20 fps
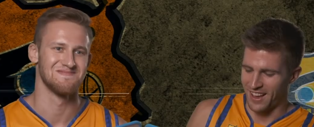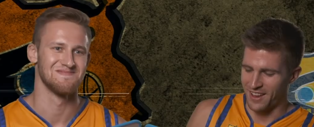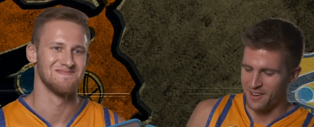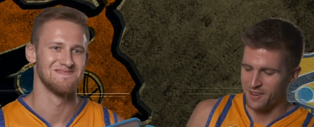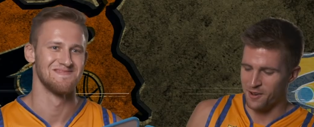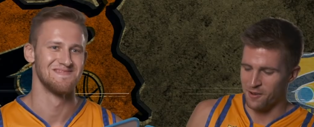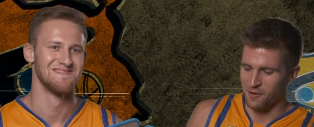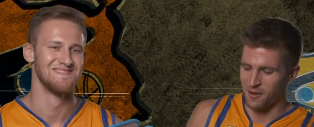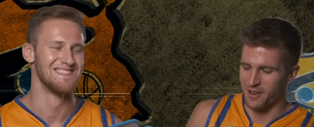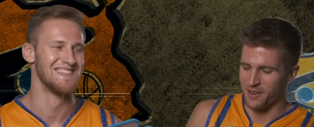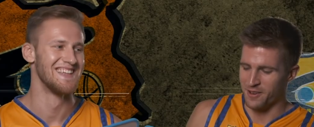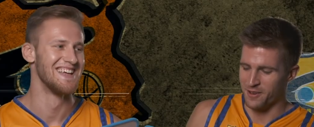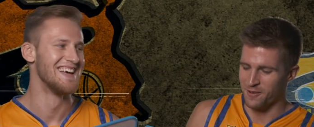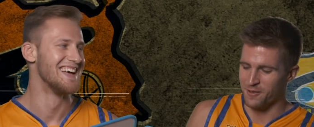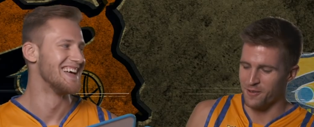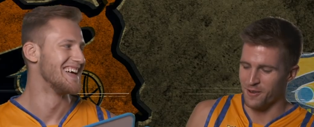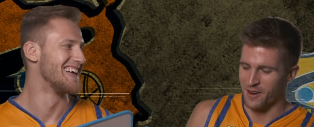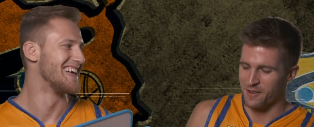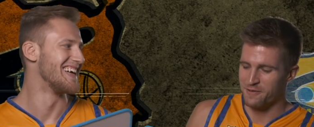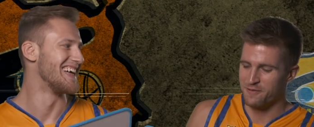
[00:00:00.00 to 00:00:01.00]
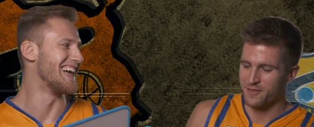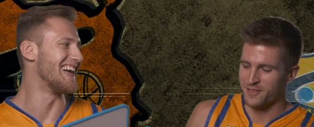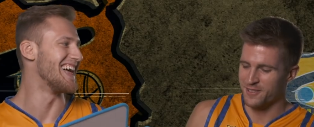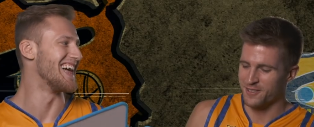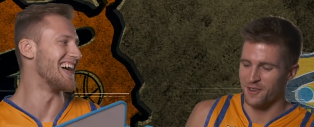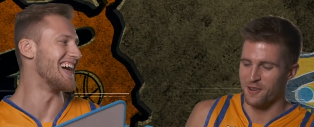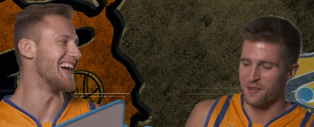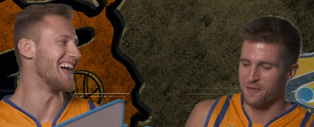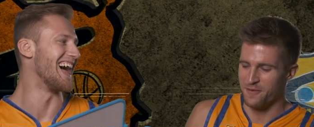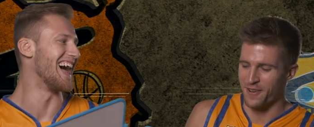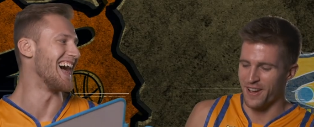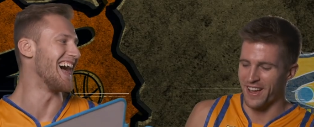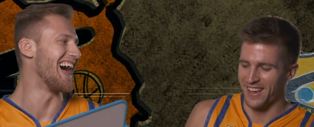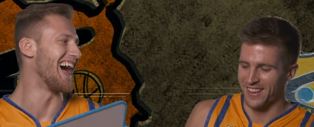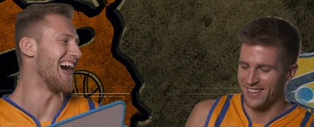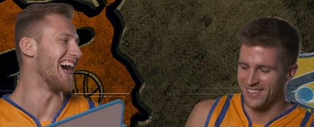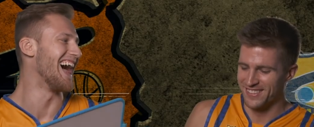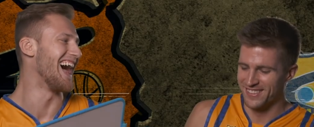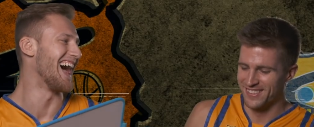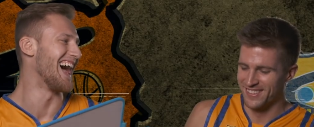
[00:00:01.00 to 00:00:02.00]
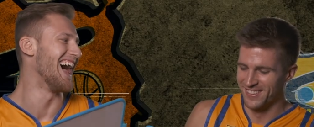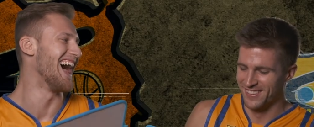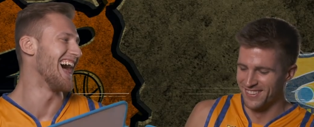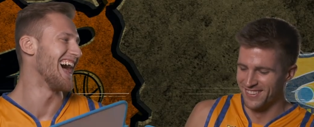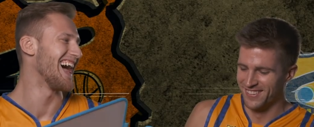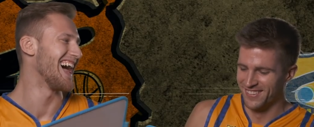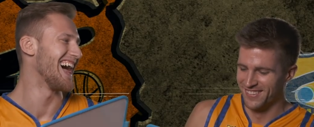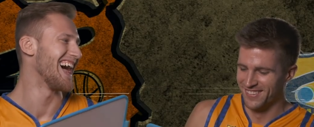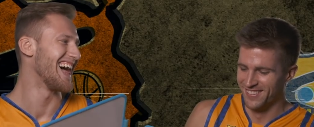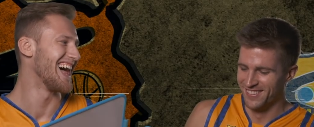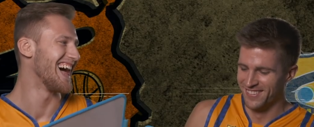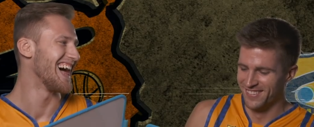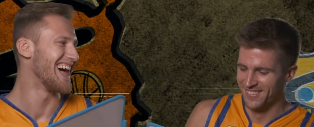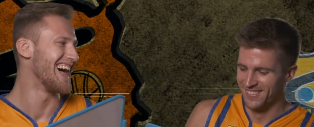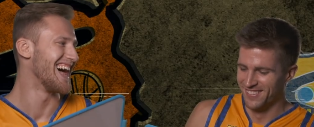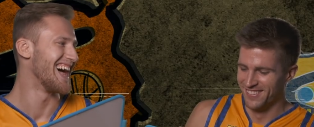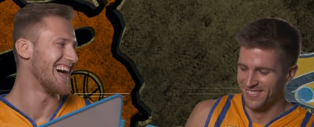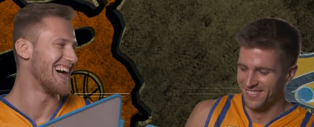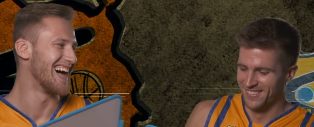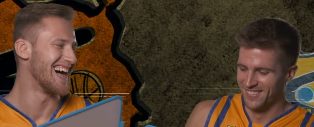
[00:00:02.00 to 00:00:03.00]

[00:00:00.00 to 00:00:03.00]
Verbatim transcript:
Speaker 1: I know what you were for.